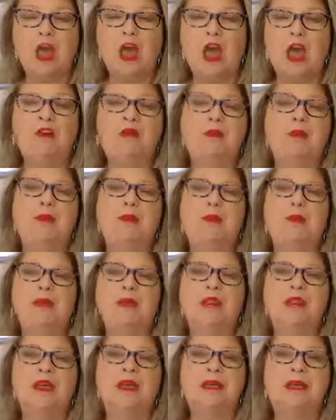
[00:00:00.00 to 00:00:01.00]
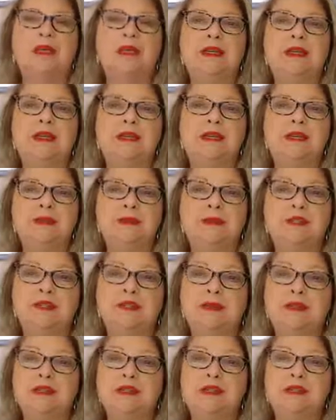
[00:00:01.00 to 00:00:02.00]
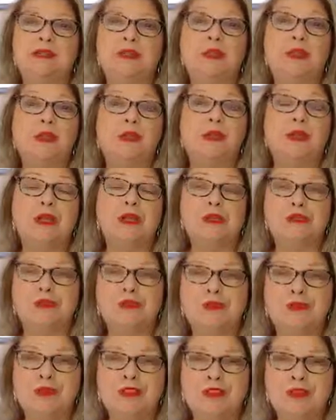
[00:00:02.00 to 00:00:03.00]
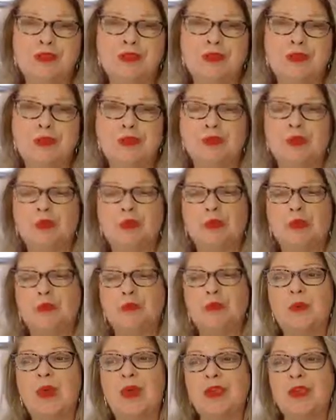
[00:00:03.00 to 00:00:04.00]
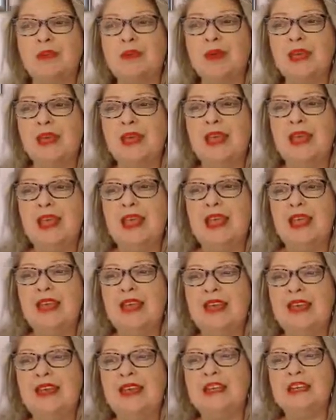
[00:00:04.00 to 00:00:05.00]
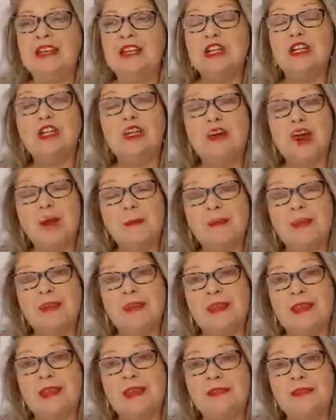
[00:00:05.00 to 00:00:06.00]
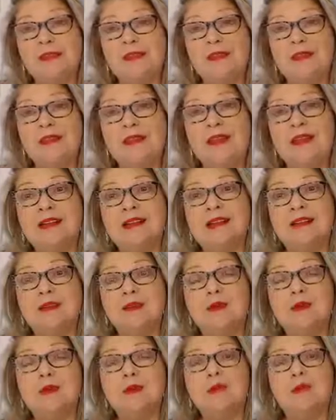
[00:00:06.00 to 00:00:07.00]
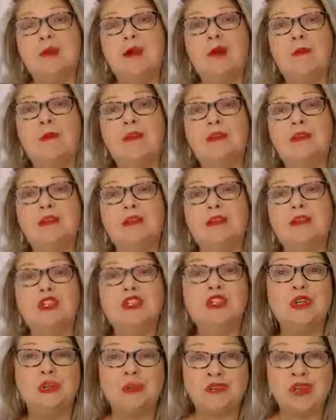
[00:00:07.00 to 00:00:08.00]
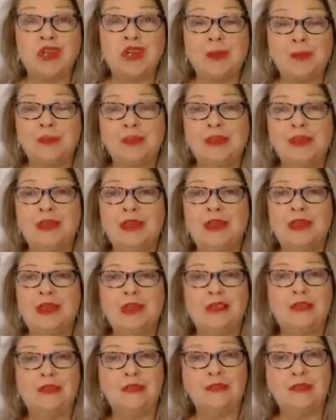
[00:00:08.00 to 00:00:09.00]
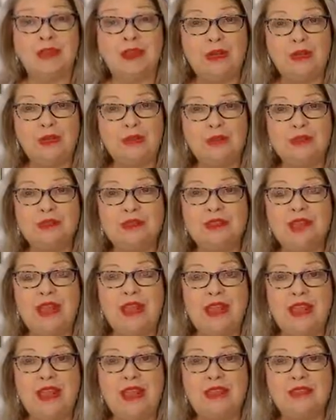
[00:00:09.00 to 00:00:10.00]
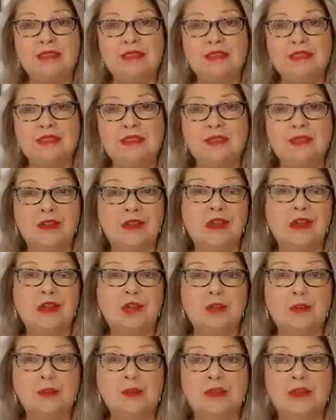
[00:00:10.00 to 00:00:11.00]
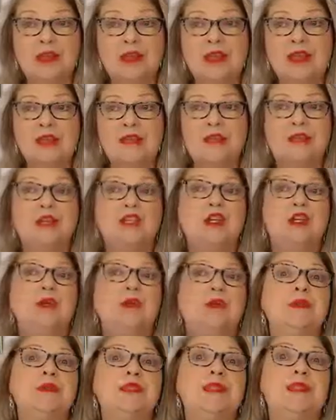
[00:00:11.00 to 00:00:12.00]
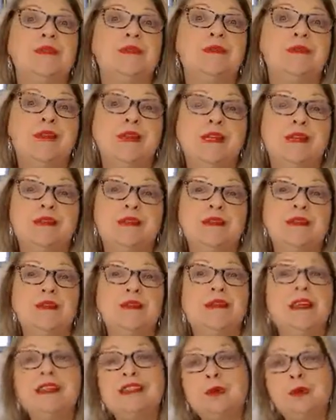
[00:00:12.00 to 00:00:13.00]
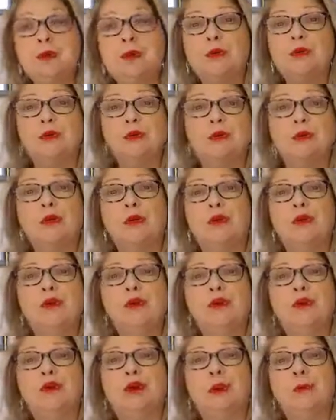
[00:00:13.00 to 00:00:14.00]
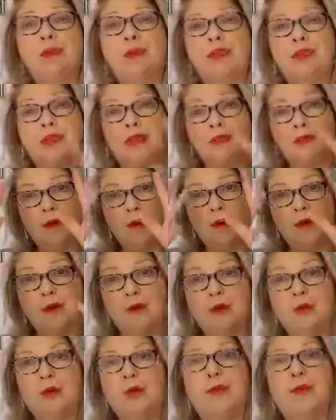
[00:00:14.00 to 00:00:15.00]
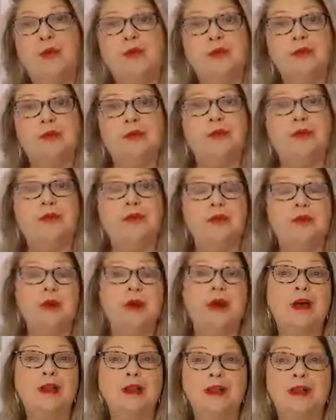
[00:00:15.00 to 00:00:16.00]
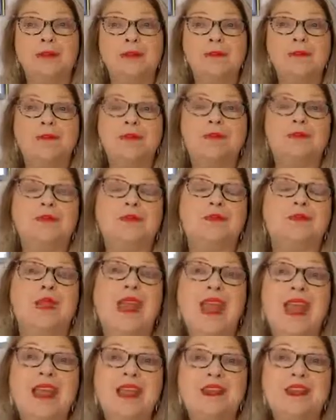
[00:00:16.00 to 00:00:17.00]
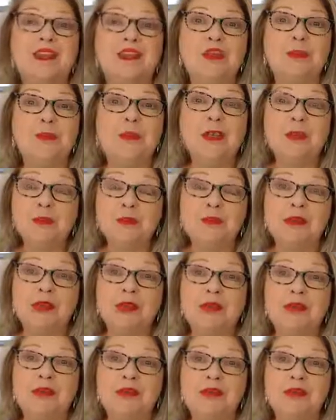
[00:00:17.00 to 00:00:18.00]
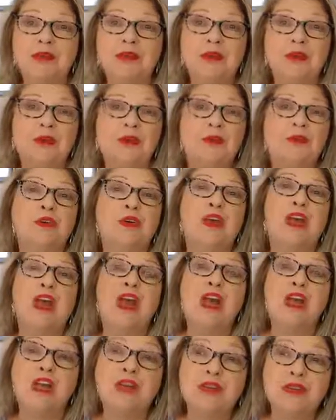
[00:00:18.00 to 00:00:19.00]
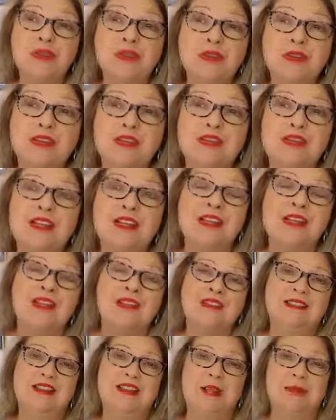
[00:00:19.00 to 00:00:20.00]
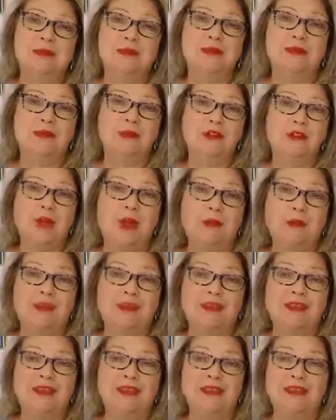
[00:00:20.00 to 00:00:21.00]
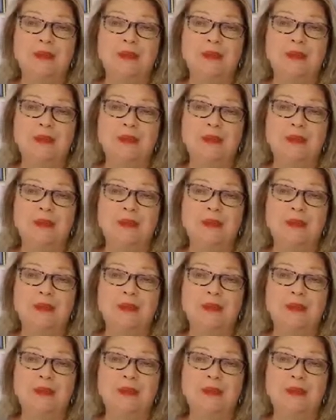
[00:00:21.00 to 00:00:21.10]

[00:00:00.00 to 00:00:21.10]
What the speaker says: of people with diabetes, which means over 300 million people worldwide. And neuropathy, that is the most common, shows up in the fingers, the hands, the arms, the toes, and the feet. That's peripheral neuropathy, or on the peripheral of the body. Now, you may recall that there are over 100 types of neuropathy in